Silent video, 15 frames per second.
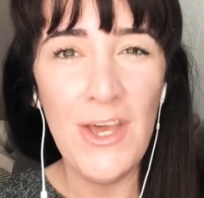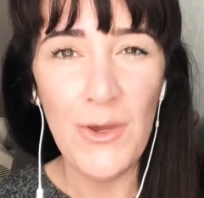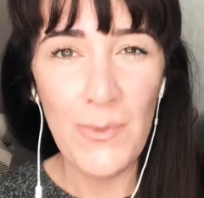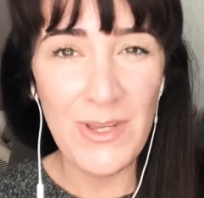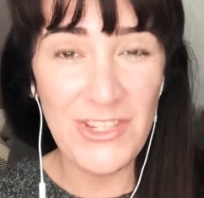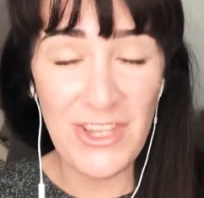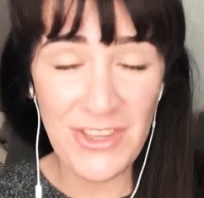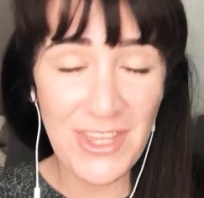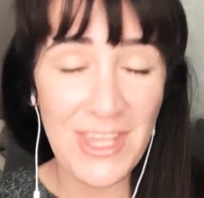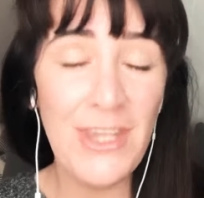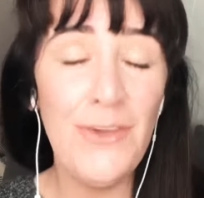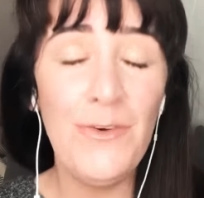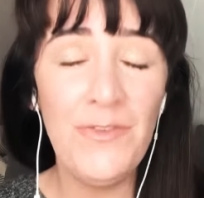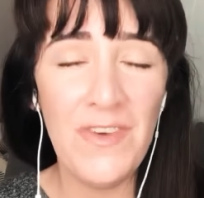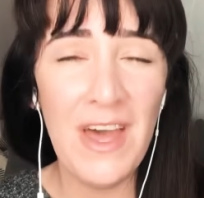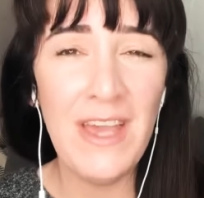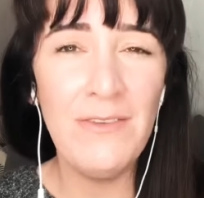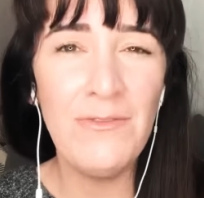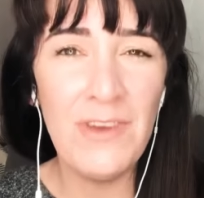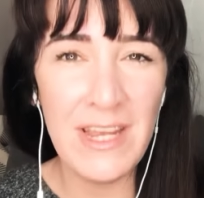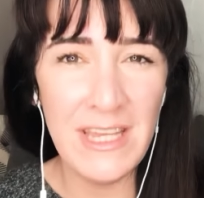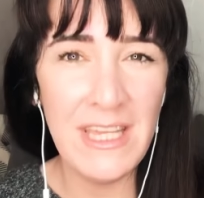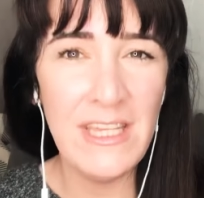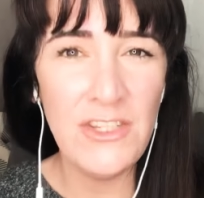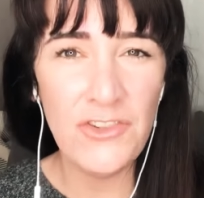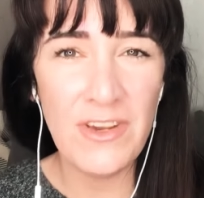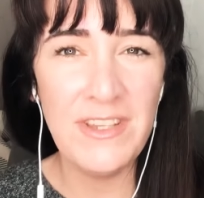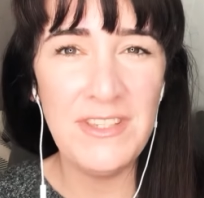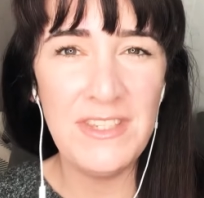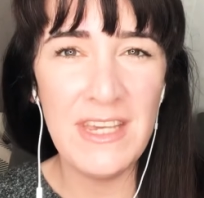which I think you'll find really
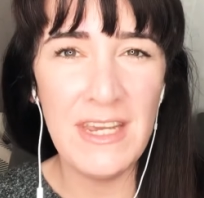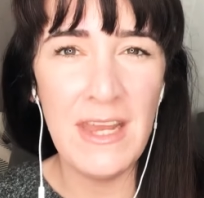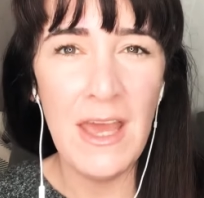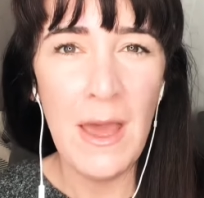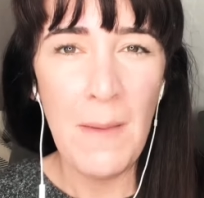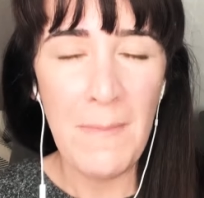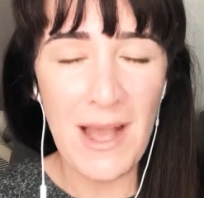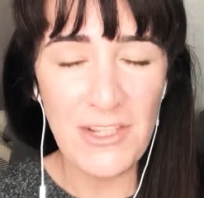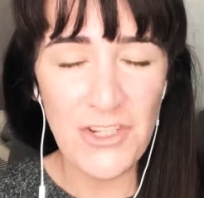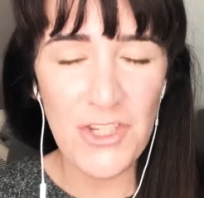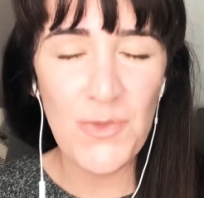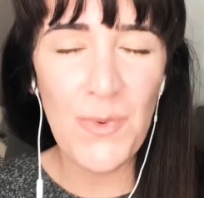interesting. But I just